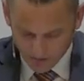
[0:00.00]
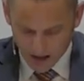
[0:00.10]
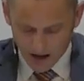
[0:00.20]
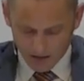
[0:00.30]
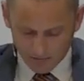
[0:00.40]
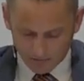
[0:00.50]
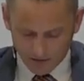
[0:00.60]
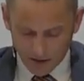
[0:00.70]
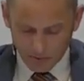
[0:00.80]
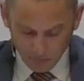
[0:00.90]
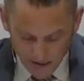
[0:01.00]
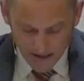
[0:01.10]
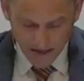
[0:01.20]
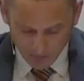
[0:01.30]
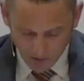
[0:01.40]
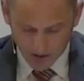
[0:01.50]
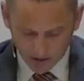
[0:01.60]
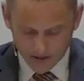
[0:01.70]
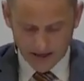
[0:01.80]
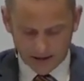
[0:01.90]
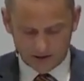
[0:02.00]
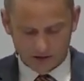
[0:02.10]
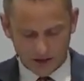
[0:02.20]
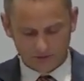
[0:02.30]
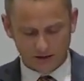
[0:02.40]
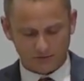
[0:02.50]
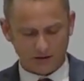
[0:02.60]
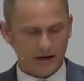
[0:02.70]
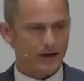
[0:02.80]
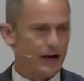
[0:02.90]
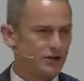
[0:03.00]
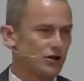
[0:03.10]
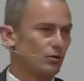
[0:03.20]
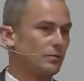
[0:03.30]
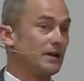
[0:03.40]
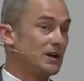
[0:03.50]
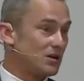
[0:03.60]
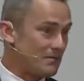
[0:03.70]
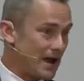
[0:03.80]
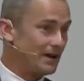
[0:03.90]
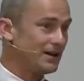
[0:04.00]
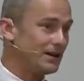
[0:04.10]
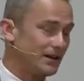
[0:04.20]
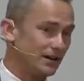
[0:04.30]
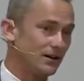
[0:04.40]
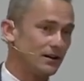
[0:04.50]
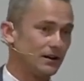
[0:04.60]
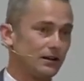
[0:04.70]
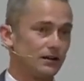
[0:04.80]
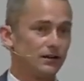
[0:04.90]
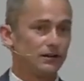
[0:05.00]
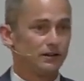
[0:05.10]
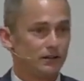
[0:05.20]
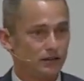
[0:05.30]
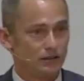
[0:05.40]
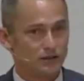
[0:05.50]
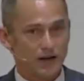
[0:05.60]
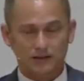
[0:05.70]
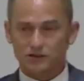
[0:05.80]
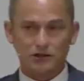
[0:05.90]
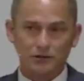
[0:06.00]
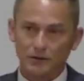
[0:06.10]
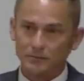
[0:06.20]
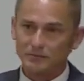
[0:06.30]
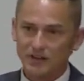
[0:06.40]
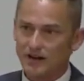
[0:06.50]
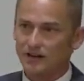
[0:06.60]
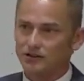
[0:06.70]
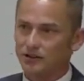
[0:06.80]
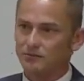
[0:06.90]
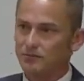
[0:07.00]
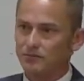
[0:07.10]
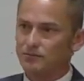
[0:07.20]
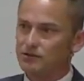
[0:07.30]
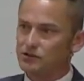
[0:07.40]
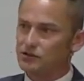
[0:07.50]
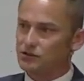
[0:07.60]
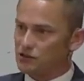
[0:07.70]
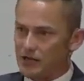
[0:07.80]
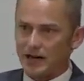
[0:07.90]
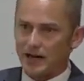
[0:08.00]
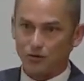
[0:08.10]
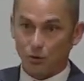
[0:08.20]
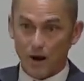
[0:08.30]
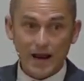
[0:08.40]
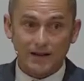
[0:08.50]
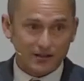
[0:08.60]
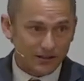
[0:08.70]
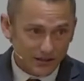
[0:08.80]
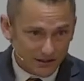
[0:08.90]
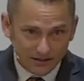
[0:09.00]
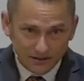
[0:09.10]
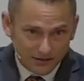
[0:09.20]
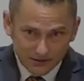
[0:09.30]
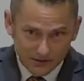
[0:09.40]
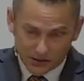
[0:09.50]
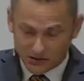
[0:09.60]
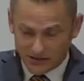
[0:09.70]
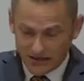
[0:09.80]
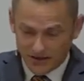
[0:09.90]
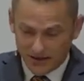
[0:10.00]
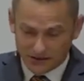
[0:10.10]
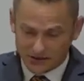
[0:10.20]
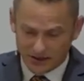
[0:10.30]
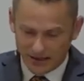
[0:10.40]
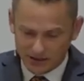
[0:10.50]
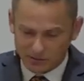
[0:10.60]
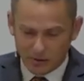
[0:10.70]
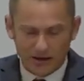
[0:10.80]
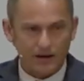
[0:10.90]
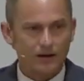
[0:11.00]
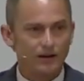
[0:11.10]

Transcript: of being partakers of the divine nature. We're being commanded here not to sit and wait to see these things, but